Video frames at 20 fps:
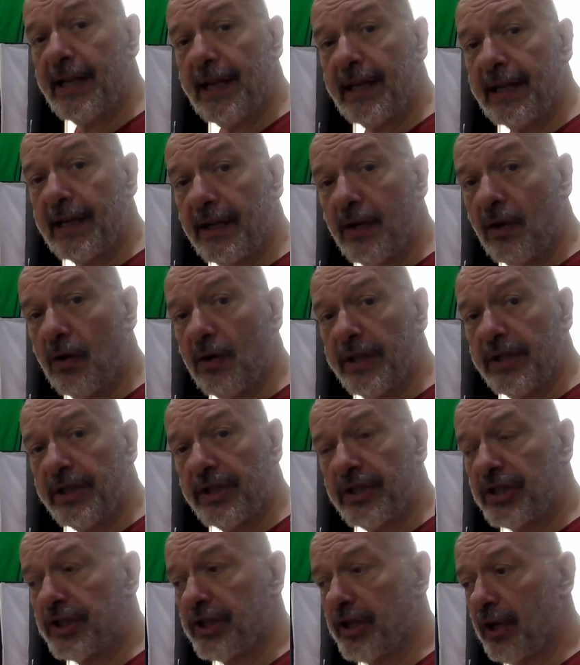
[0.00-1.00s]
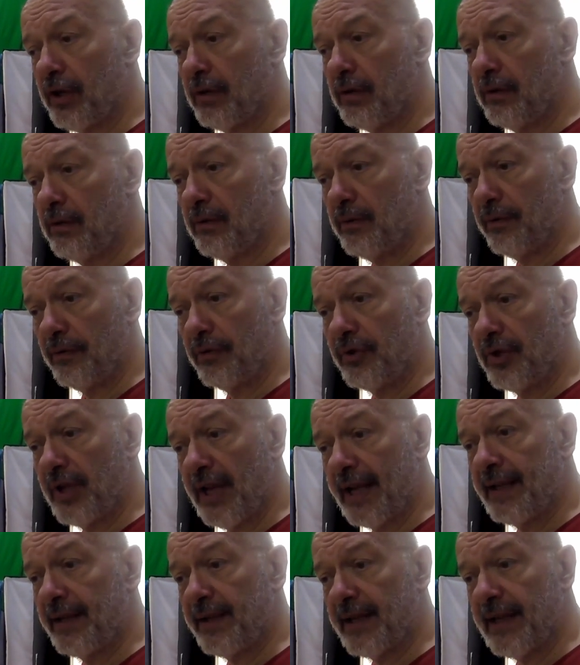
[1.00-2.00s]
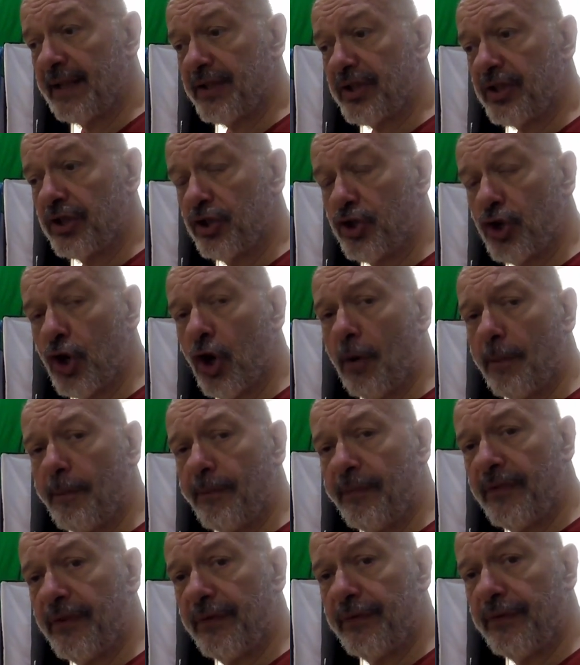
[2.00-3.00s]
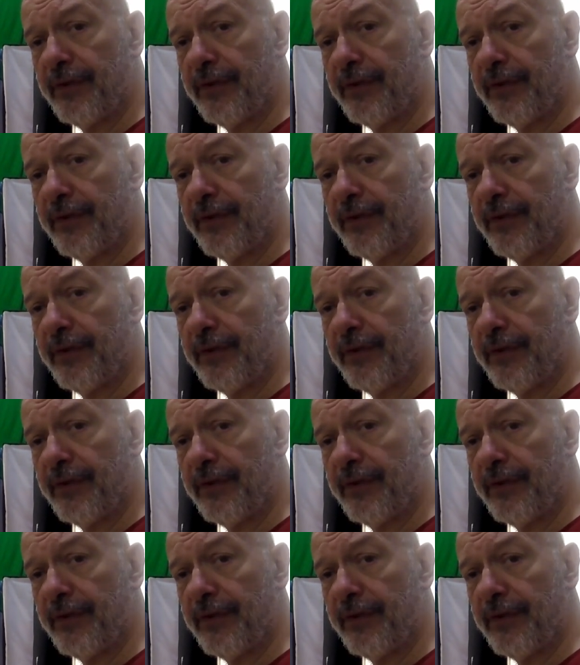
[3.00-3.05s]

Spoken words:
it, guys. So that's the job, it's